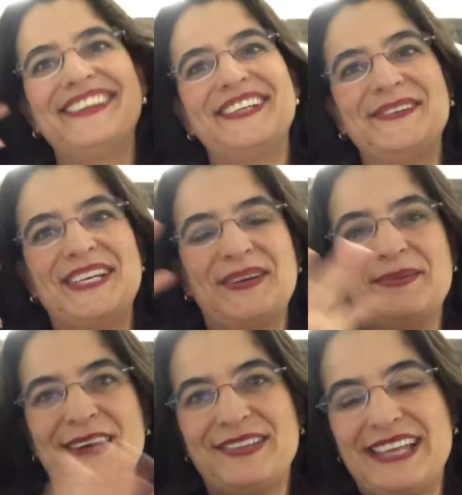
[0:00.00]
don't want to hear
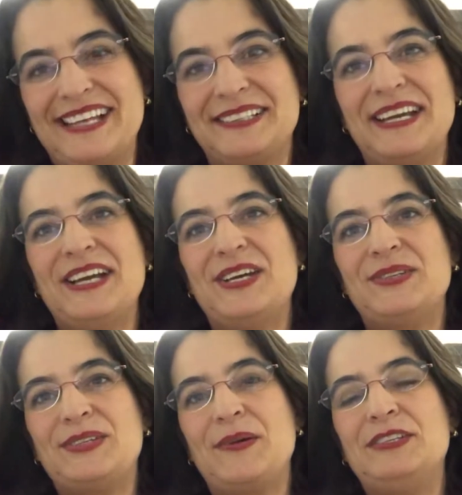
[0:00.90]
about that.
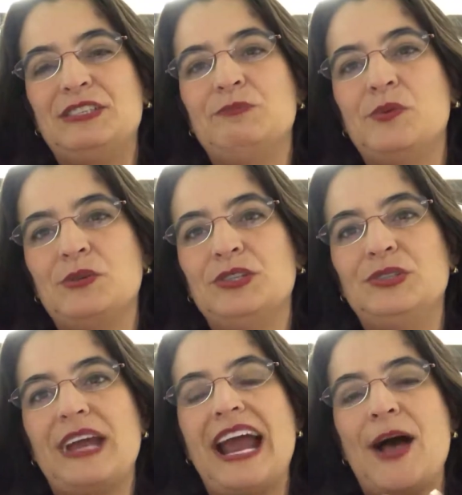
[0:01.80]
So it's important
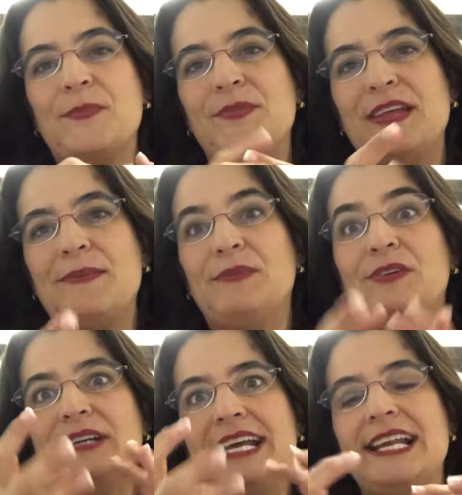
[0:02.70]
to help them
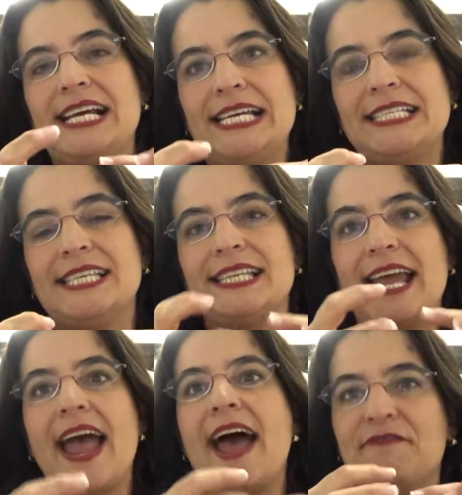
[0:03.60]
realize that they
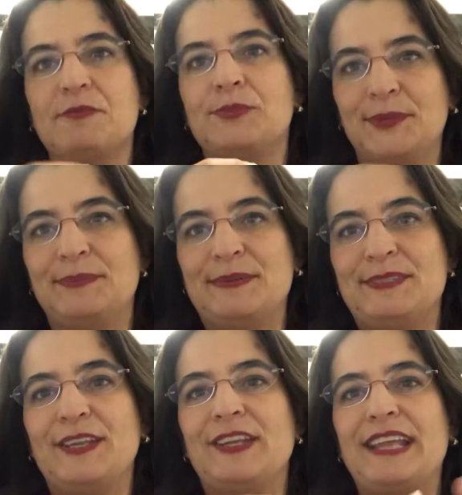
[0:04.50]
have a problem,
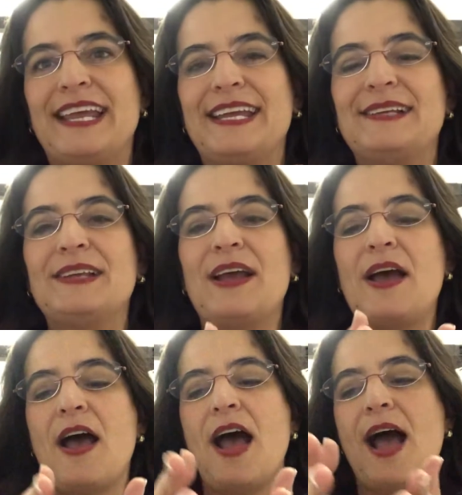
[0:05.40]
so that they can
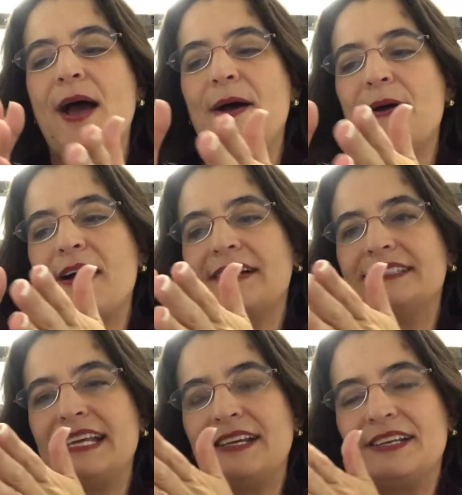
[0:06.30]

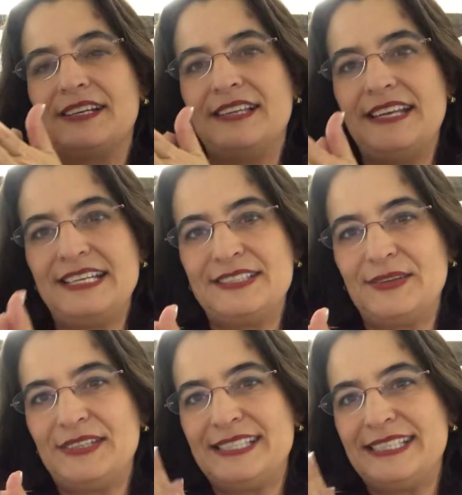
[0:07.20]
take the
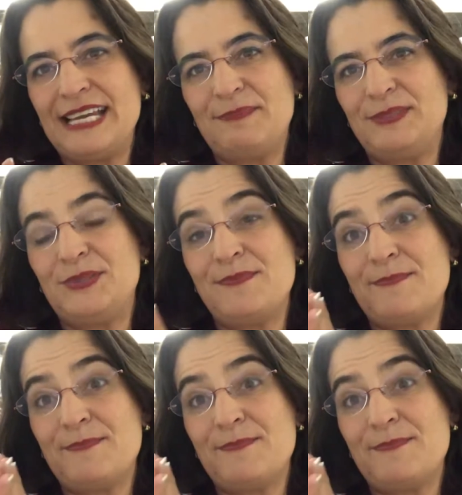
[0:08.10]
necessary steps to